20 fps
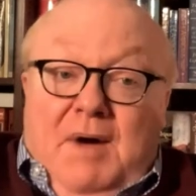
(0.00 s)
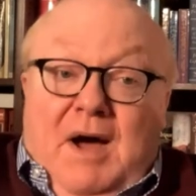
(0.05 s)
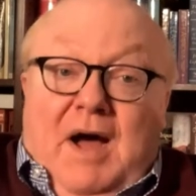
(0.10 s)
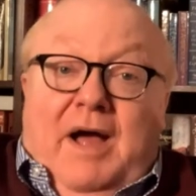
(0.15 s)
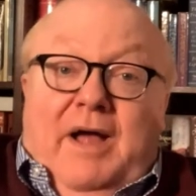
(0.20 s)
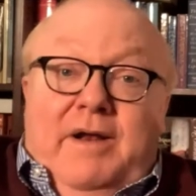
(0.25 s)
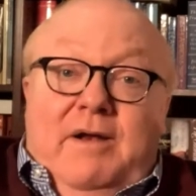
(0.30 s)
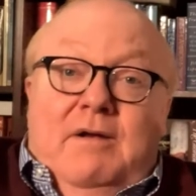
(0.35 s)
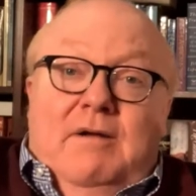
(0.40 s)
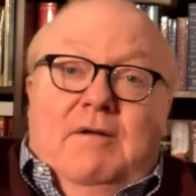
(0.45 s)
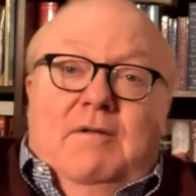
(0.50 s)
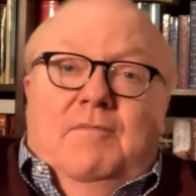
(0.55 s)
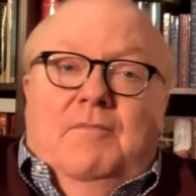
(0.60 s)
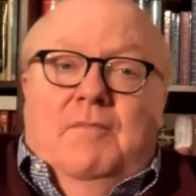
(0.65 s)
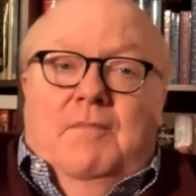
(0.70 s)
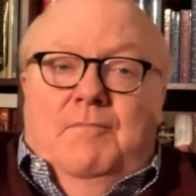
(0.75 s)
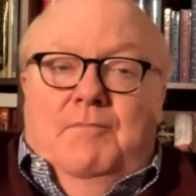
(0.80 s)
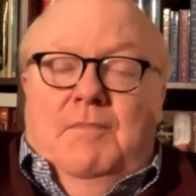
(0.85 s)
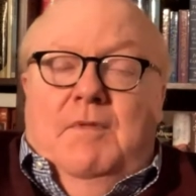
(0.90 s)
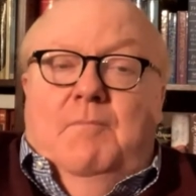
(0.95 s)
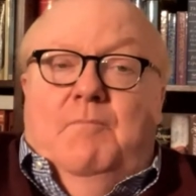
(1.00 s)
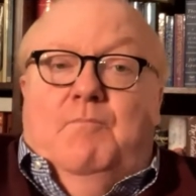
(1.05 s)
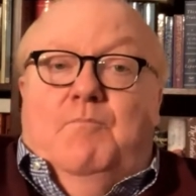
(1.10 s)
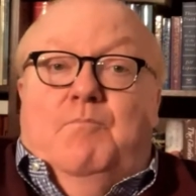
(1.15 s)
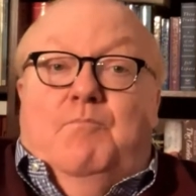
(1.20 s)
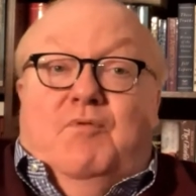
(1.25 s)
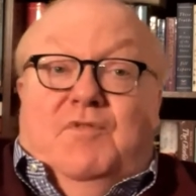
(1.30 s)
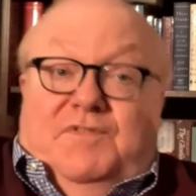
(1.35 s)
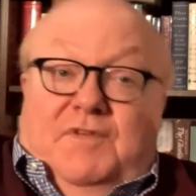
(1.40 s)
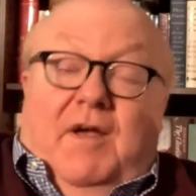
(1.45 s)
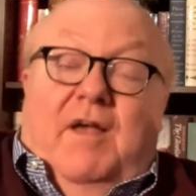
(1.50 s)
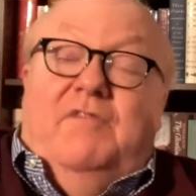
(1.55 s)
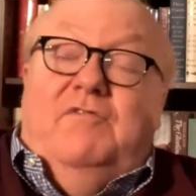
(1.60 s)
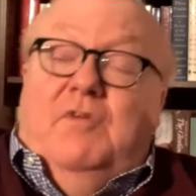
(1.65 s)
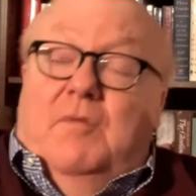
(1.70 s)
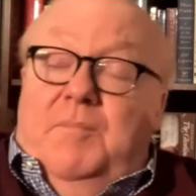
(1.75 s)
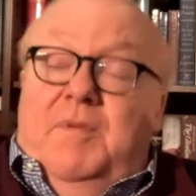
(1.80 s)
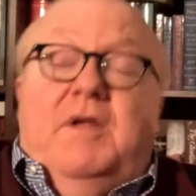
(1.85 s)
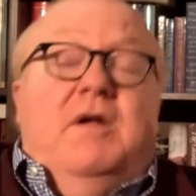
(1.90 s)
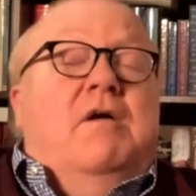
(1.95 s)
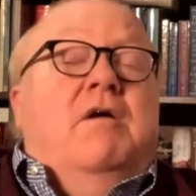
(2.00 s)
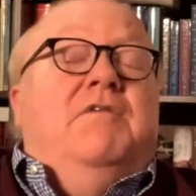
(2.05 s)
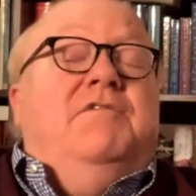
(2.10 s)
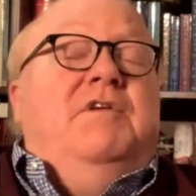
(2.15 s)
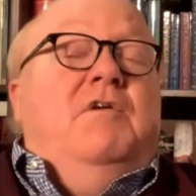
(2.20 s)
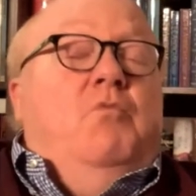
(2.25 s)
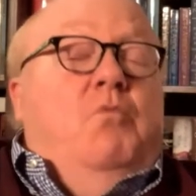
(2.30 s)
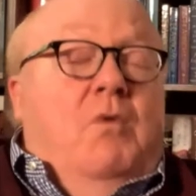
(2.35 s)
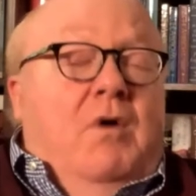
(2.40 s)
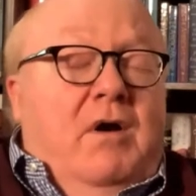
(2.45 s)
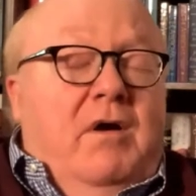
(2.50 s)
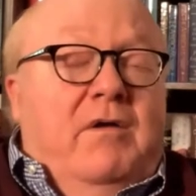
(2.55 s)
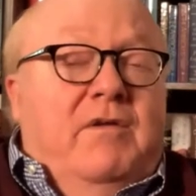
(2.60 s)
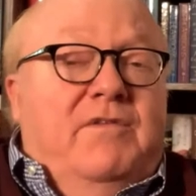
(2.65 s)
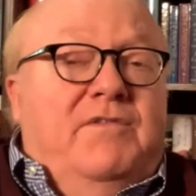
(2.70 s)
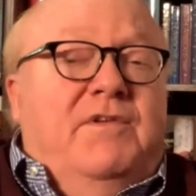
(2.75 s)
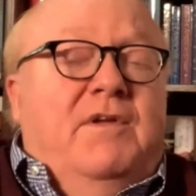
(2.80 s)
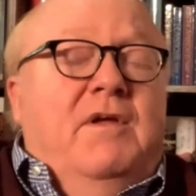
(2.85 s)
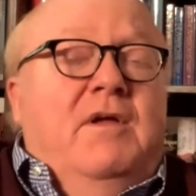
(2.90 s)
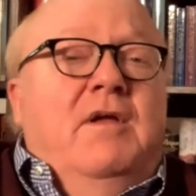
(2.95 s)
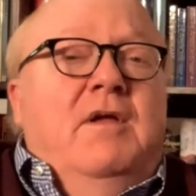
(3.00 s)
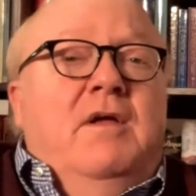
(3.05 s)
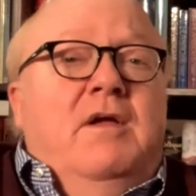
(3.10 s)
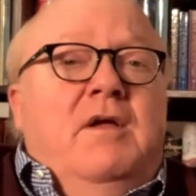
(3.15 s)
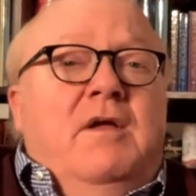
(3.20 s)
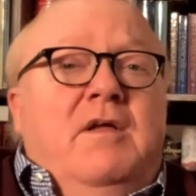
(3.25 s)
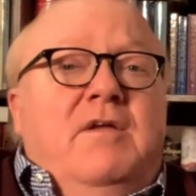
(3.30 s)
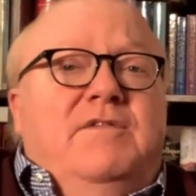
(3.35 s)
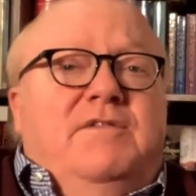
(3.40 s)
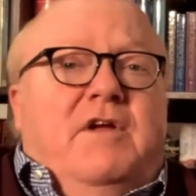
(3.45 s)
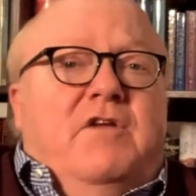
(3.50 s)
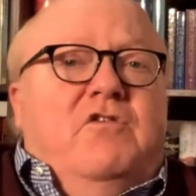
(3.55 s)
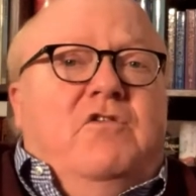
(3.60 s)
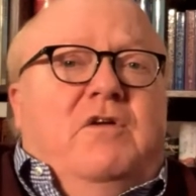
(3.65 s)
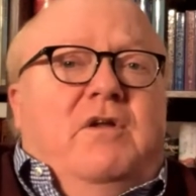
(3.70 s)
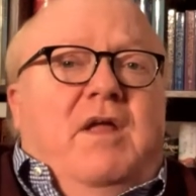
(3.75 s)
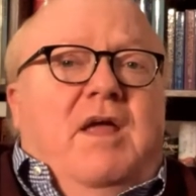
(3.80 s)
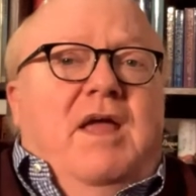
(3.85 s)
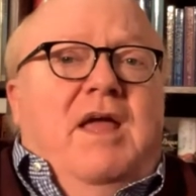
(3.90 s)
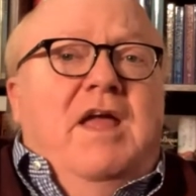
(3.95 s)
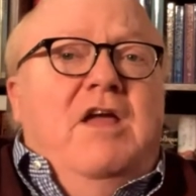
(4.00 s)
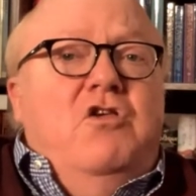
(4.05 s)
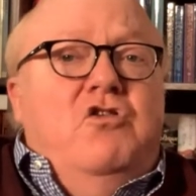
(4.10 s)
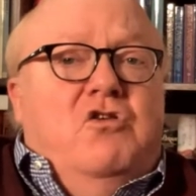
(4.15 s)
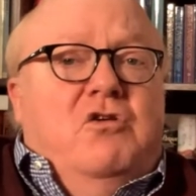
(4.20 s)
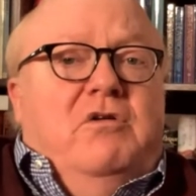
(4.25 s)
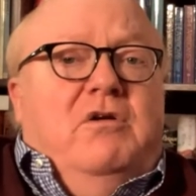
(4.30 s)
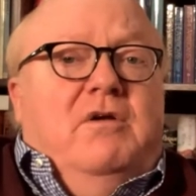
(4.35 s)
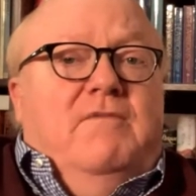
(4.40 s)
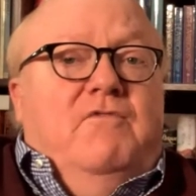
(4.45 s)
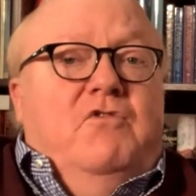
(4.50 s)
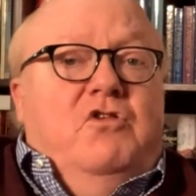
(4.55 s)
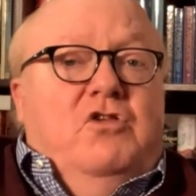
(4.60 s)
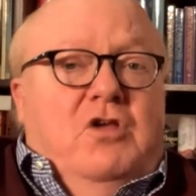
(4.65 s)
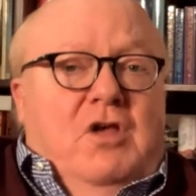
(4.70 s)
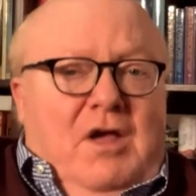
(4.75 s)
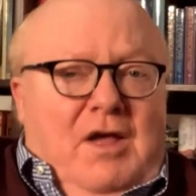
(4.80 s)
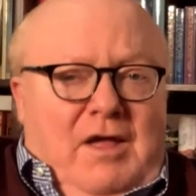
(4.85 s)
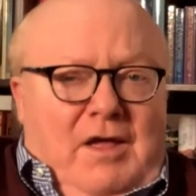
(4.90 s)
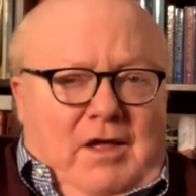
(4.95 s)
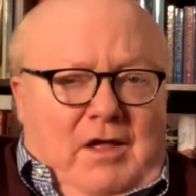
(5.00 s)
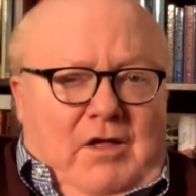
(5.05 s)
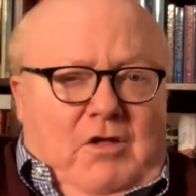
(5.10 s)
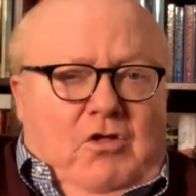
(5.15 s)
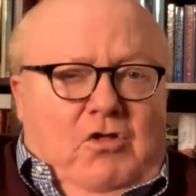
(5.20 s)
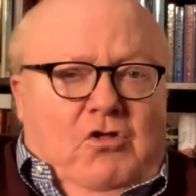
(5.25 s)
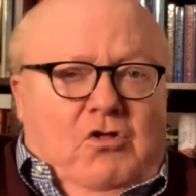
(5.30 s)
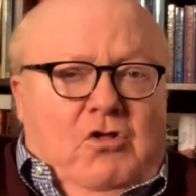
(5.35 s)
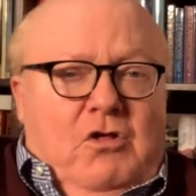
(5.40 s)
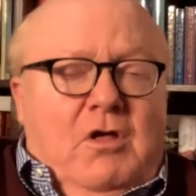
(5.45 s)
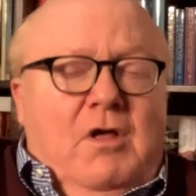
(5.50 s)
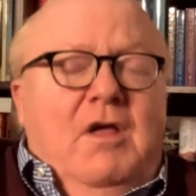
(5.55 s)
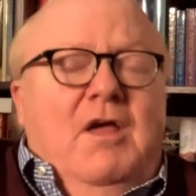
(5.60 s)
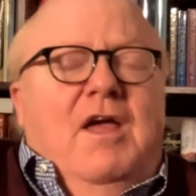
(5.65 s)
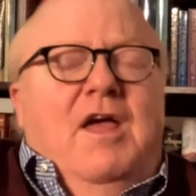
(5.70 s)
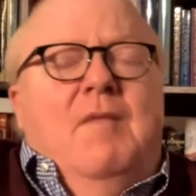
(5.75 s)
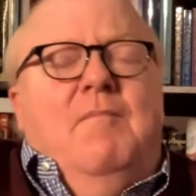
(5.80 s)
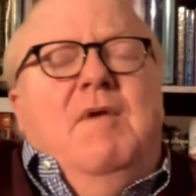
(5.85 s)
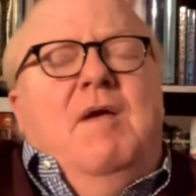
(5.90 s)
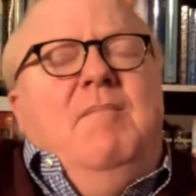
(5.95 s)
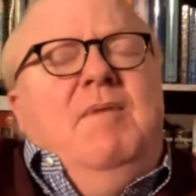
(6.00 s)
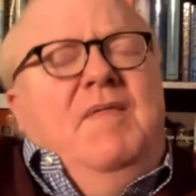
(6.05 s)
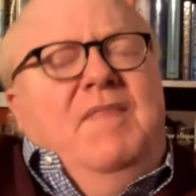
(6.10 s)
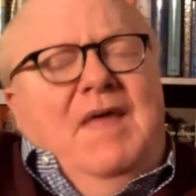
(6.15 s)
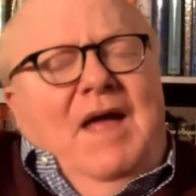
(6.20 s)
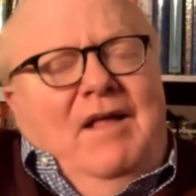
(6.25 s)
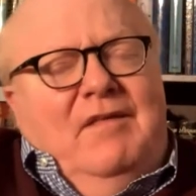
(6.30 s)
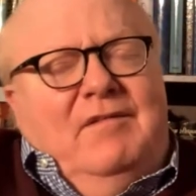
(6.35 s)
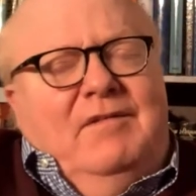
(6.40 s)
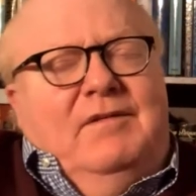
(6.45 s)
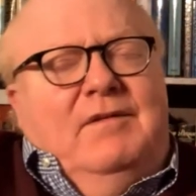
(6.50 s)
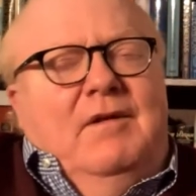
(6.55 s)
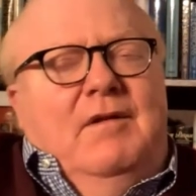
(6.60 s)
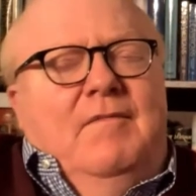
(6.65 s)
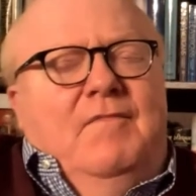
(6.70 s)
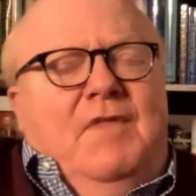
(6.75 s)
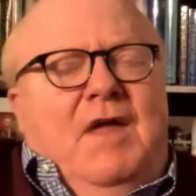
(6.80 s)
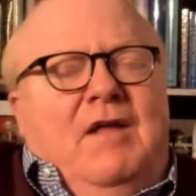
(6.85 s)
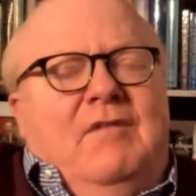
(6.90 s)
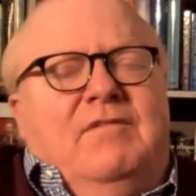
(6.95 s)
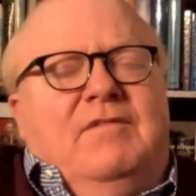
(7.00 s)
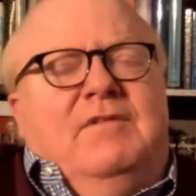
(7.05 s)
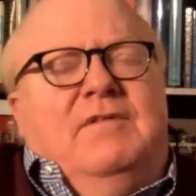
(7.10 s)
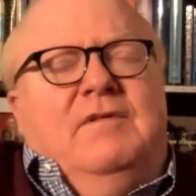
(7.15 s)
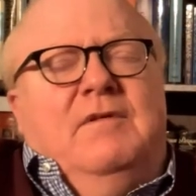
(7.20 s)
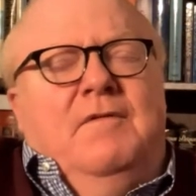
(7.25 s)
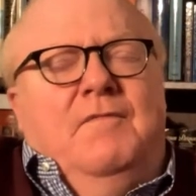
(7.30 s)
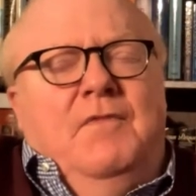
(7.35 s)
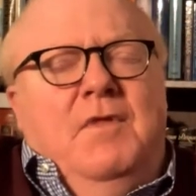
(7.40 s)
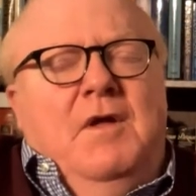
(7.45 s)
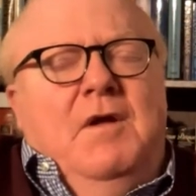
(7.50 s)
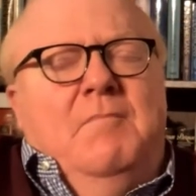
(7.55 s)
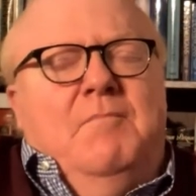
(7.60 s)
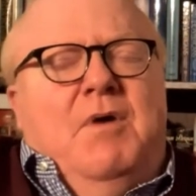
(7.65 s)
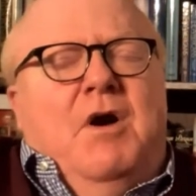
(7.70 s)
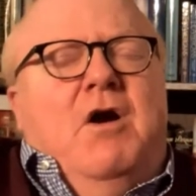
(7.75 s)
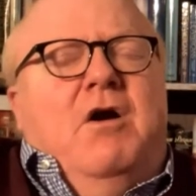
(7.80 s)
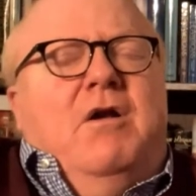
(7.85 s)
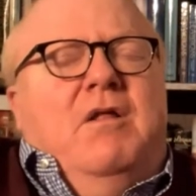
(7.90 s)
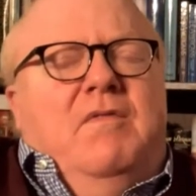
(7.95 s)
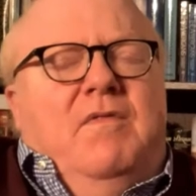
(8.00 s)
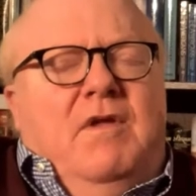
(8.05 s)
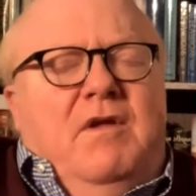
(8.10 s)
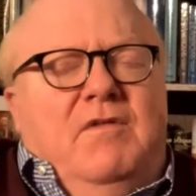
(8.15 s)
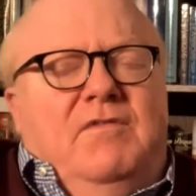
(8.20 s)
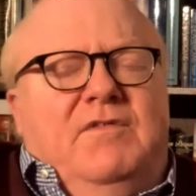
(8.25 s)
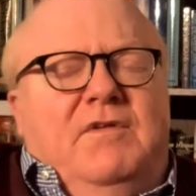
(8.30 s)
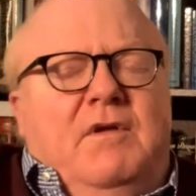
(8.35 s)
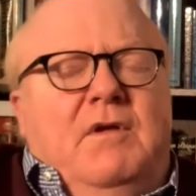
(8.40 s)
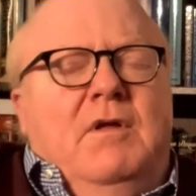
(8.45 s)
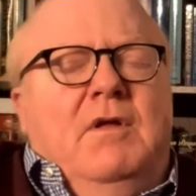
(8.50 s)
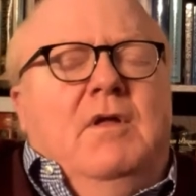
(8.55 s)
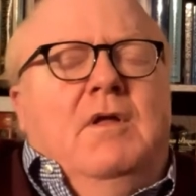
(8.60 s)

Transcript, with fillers: But precisely because he was such an agent of change. And maybe that's that's part of this.